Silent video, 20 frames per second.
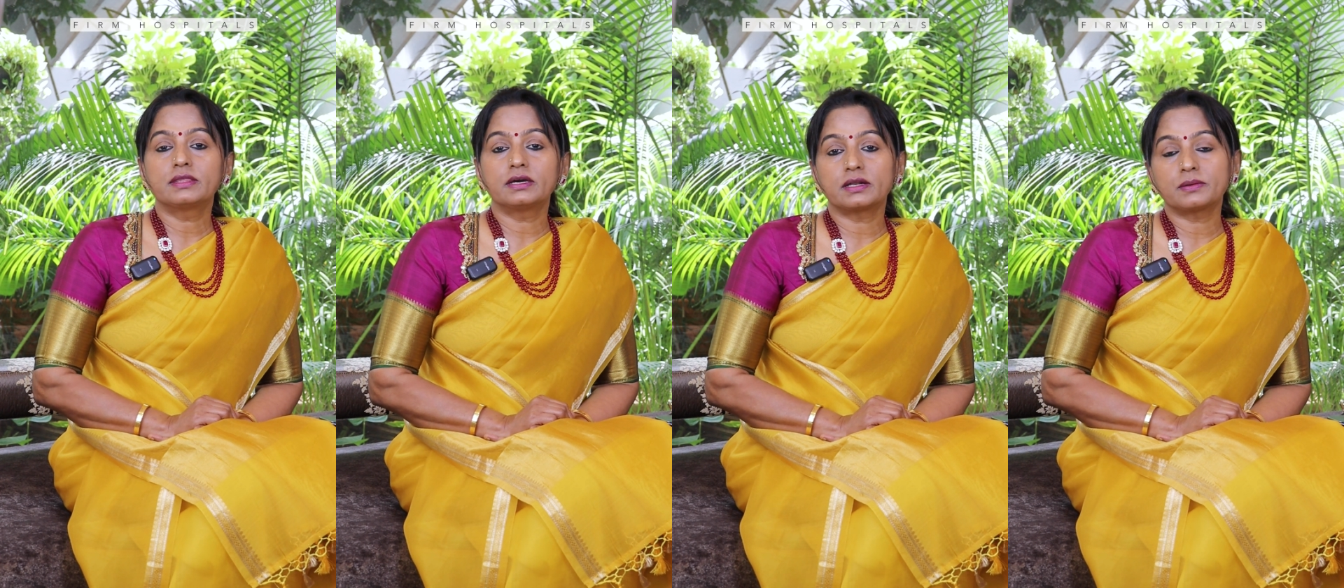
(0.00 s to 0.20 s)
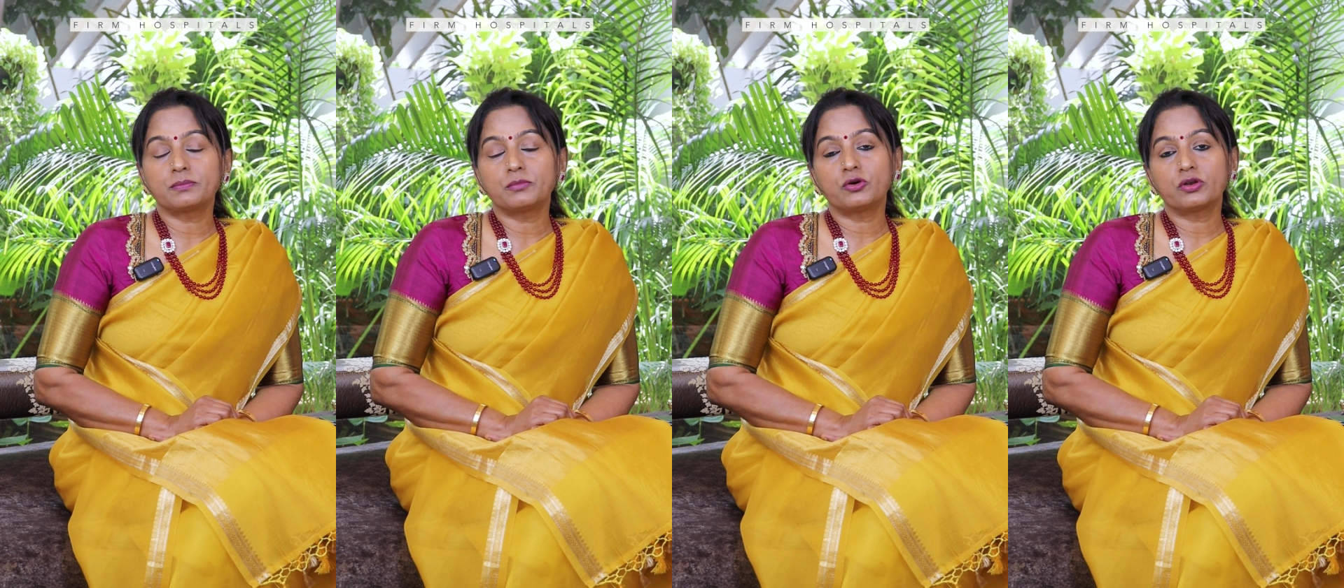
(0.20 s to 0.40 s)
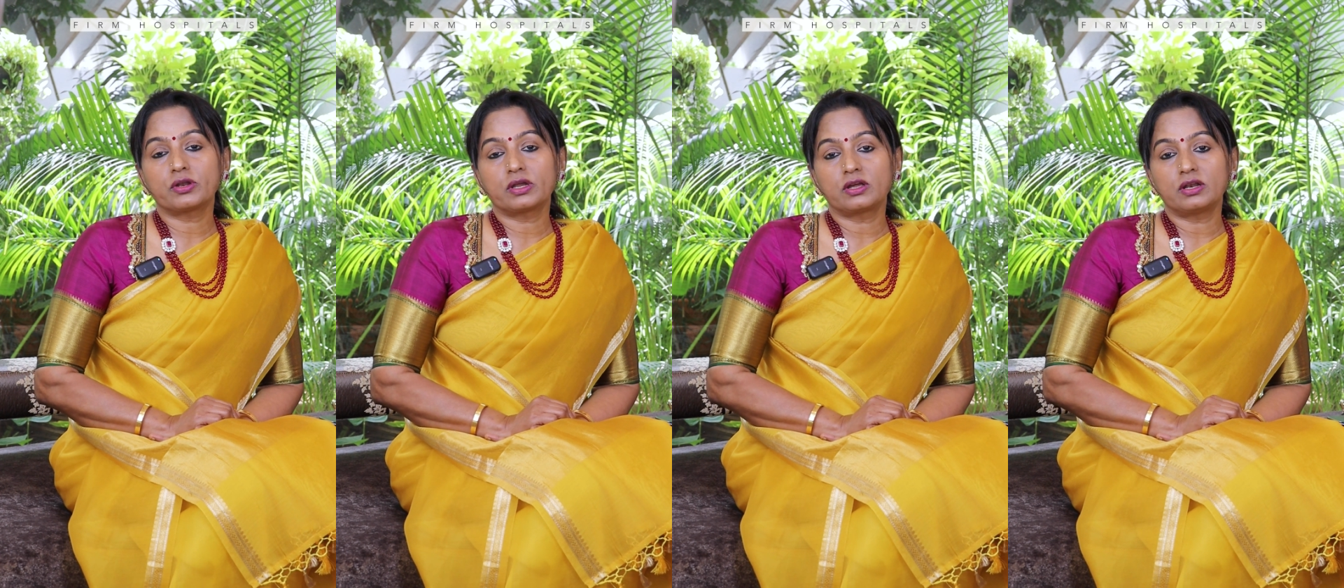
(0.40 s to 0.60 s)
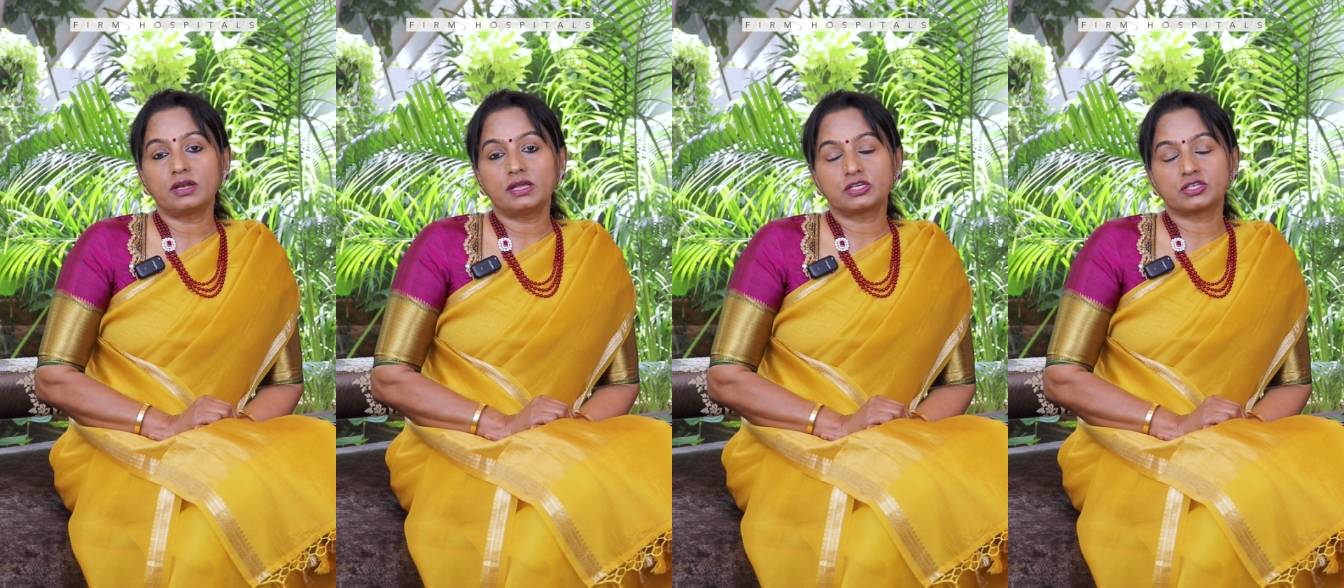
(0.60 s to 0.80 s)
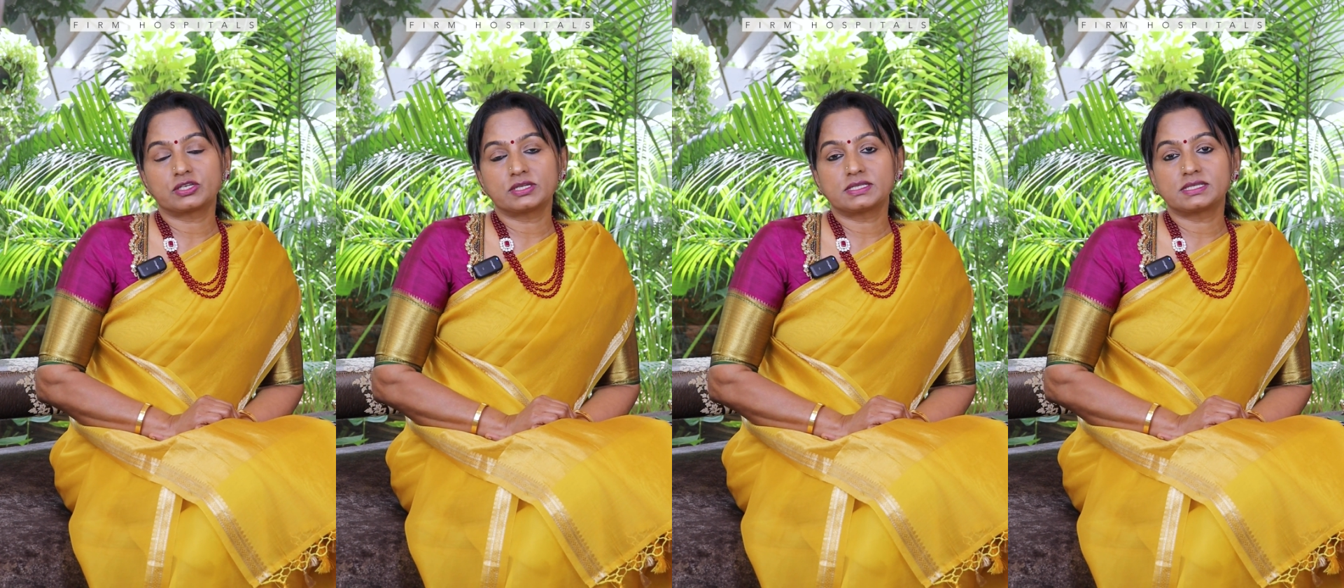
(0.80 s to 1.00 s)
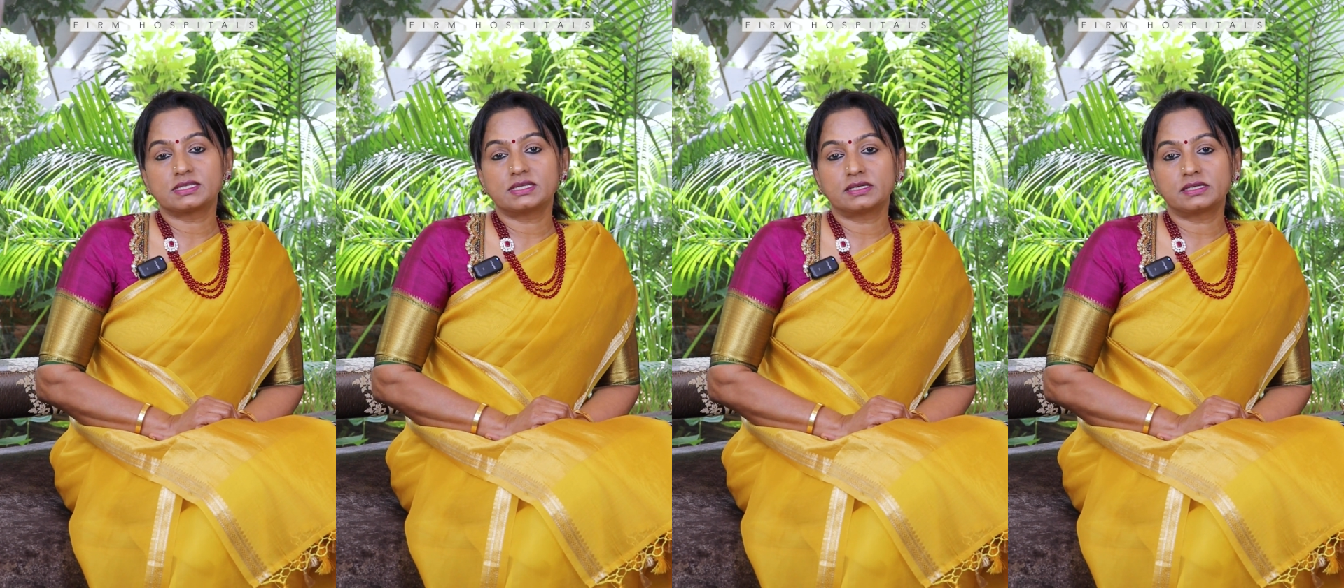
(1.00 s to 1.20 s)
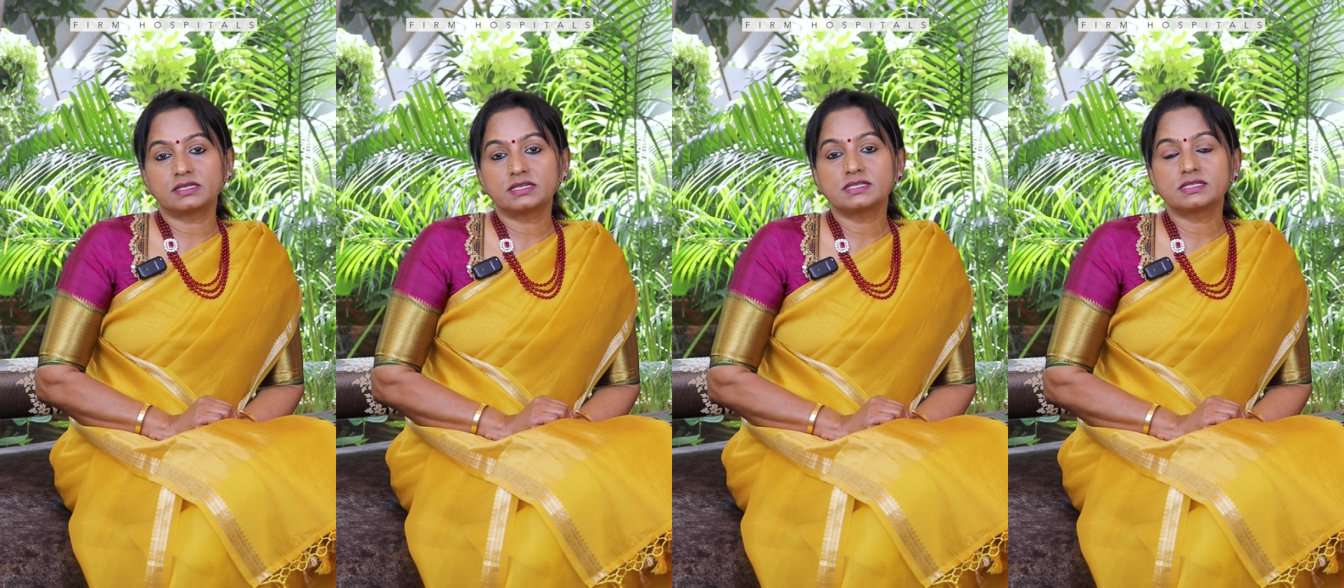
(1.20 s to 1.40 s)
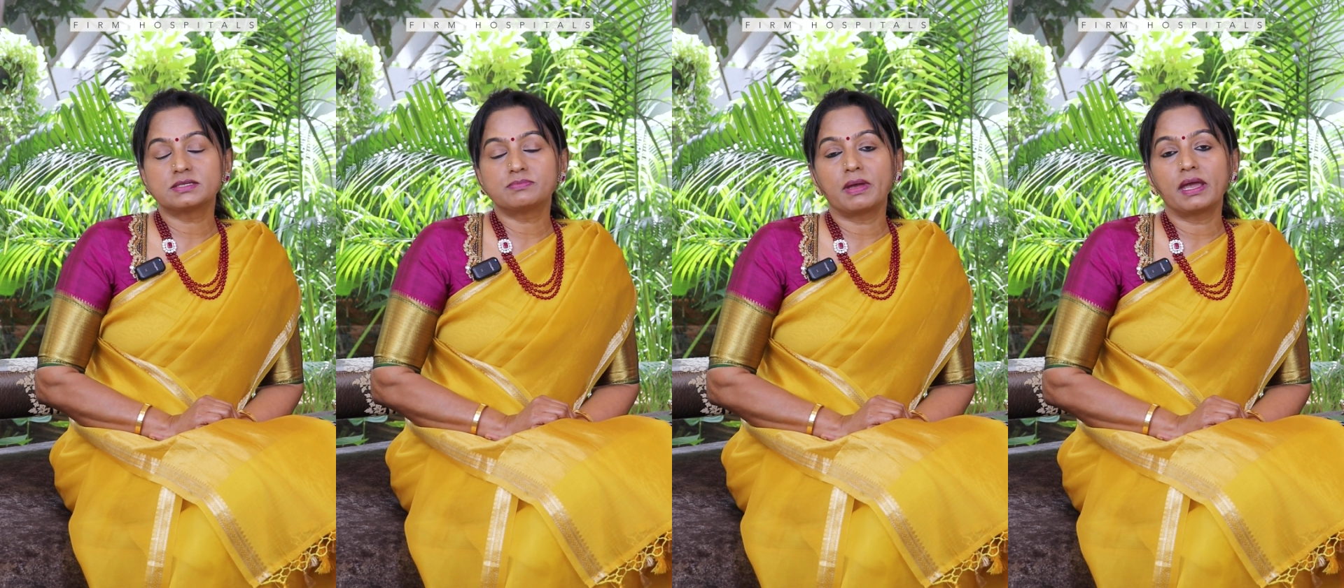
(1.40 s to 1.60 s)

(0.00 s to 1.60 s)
thermoregulations, that is